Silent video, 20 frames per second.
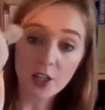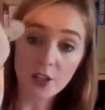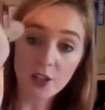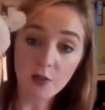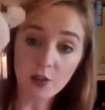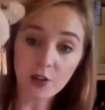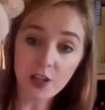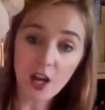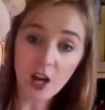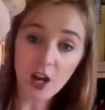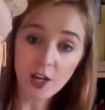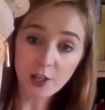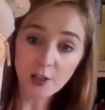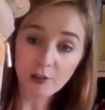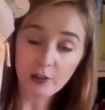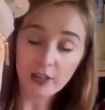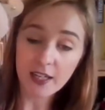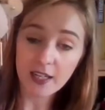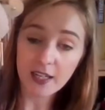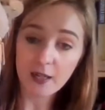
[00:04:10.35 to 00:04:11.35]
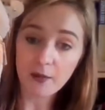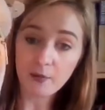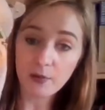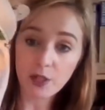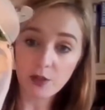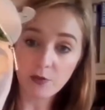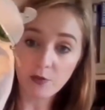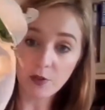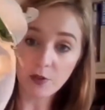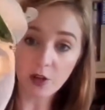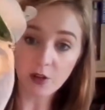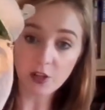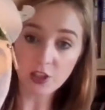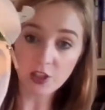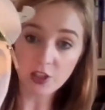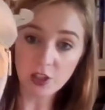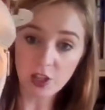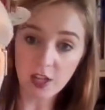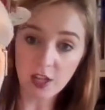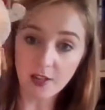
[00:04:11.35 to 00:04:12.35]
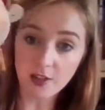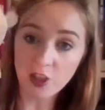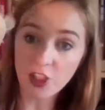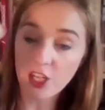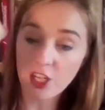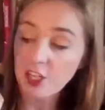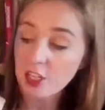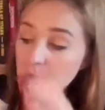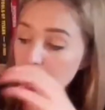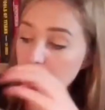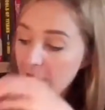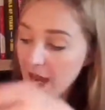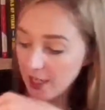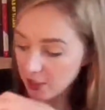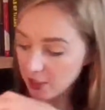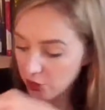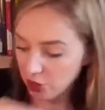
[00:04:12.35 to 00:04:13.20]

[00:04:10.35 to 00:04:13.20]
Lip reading: you've got the eye cream, you've got the Genius pads.